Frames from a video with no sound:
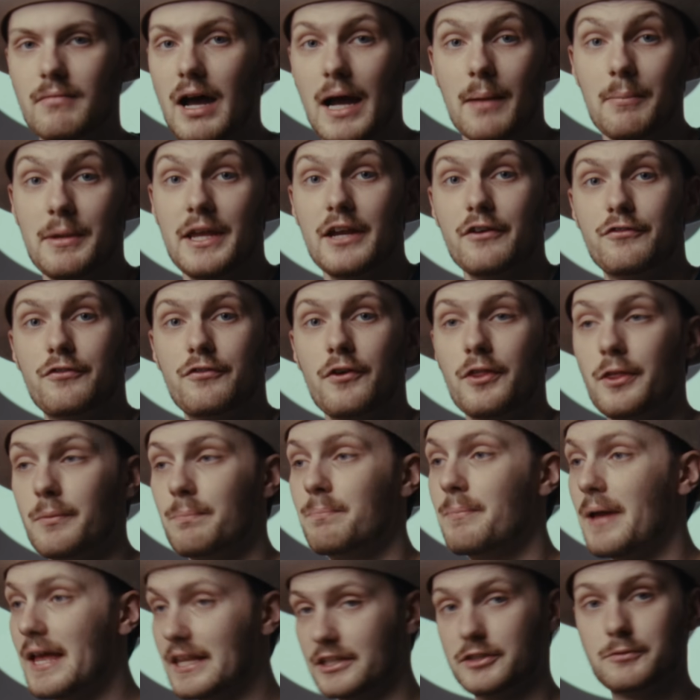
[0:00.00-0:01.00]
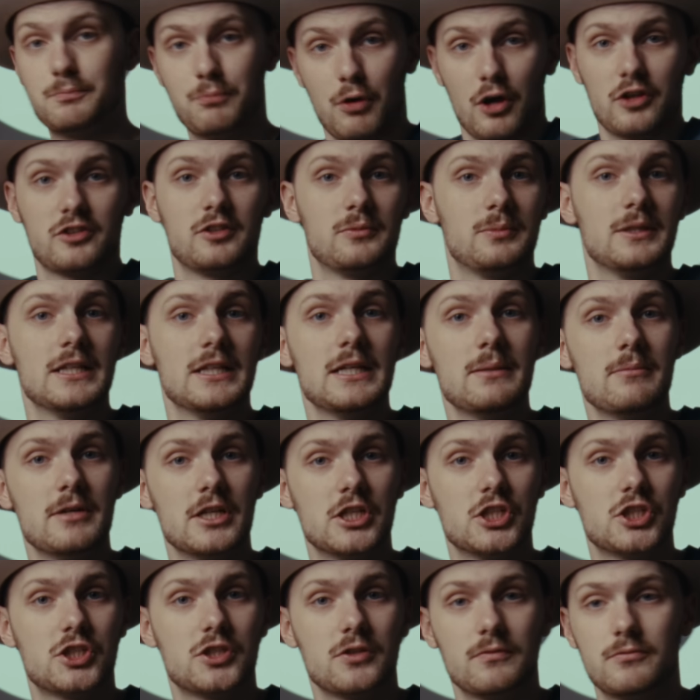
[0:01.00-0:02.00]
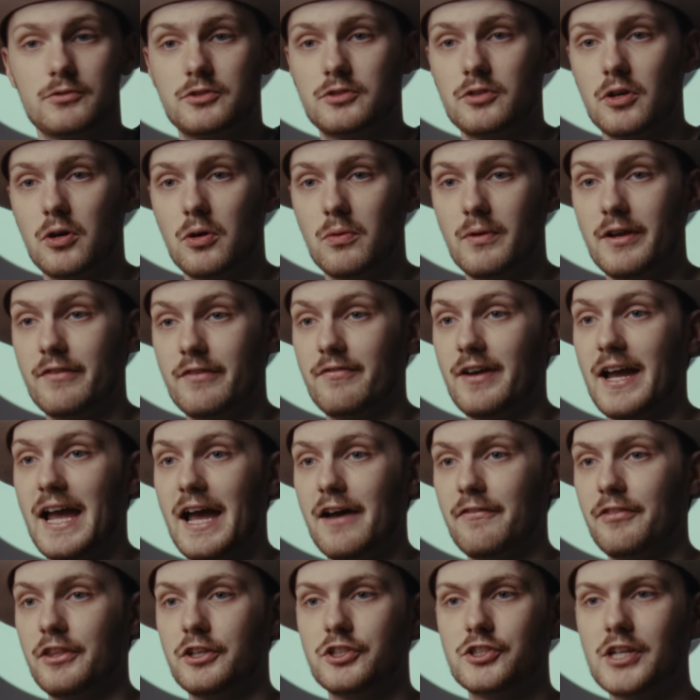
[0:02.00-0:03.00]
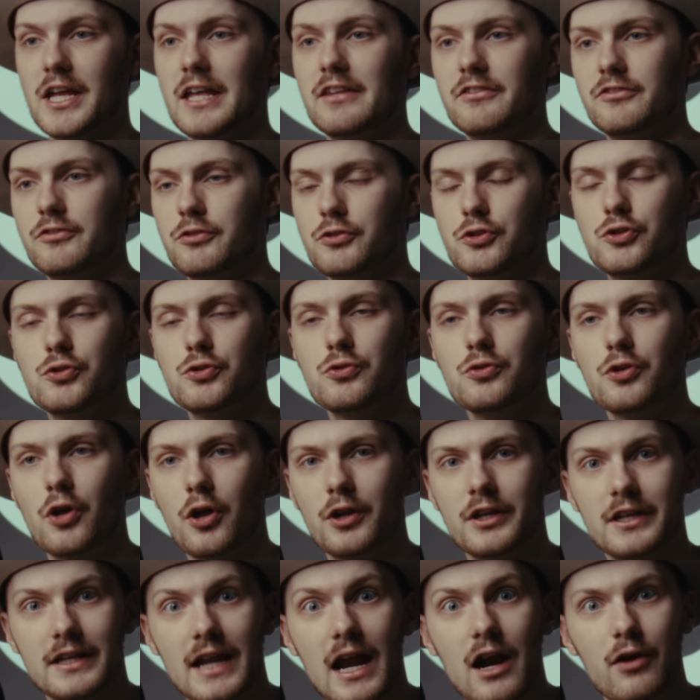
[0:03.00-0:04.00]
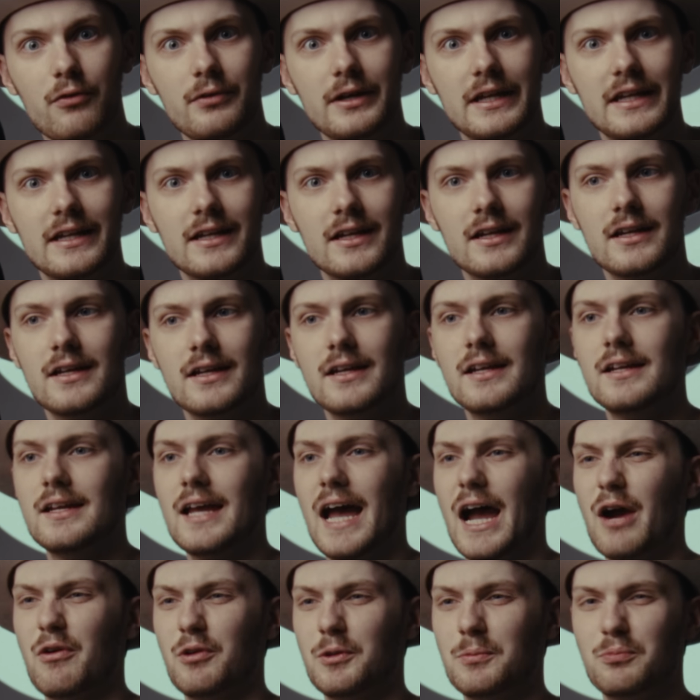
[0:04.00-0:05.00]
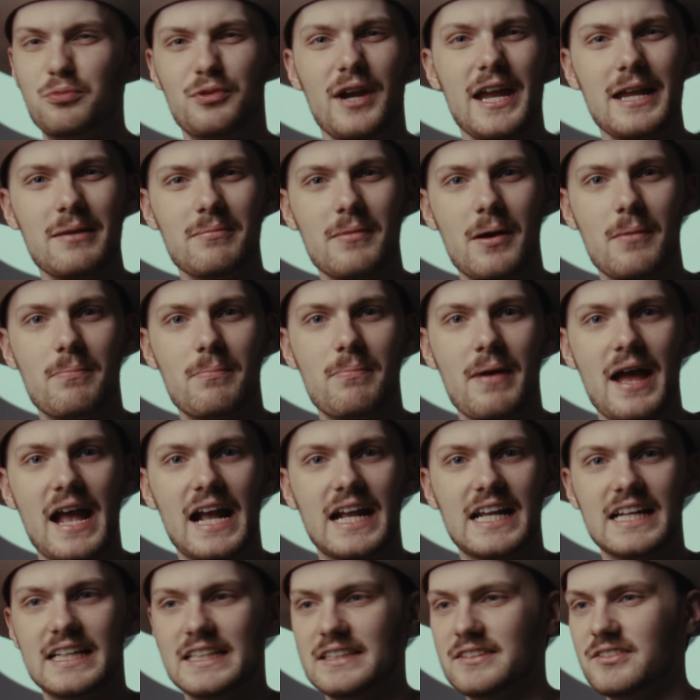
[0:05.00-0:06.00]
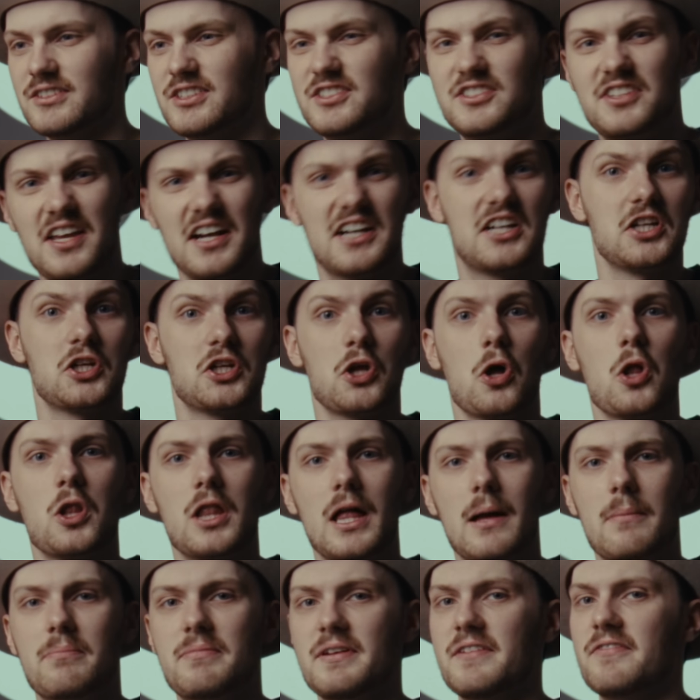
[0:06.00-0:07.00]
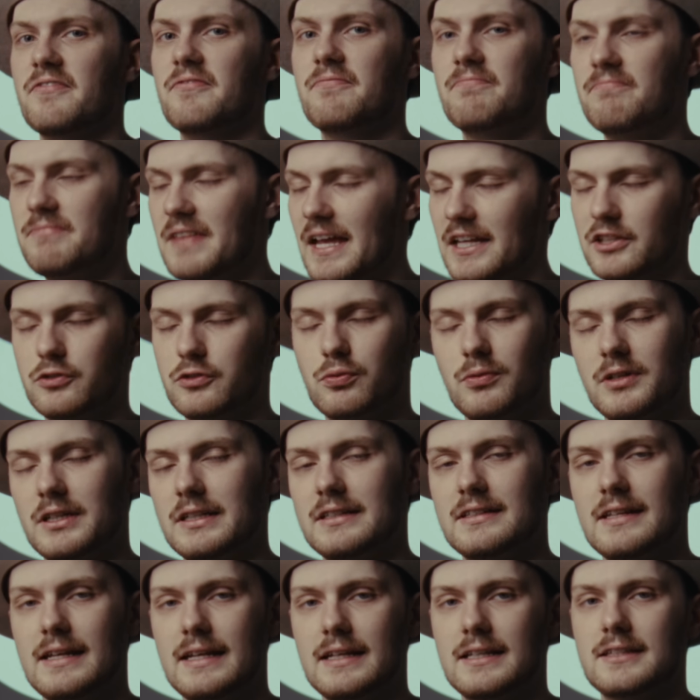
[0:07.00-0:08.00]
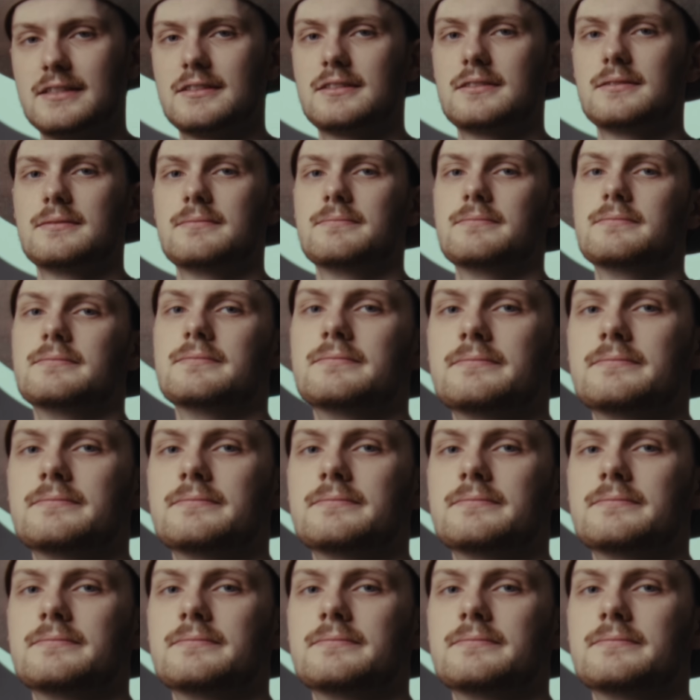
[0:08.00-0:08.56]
I'm here for the best possible image, so if I have the chance to shoot on an ARRI, I will break my back and suck it all up if that's what it takes.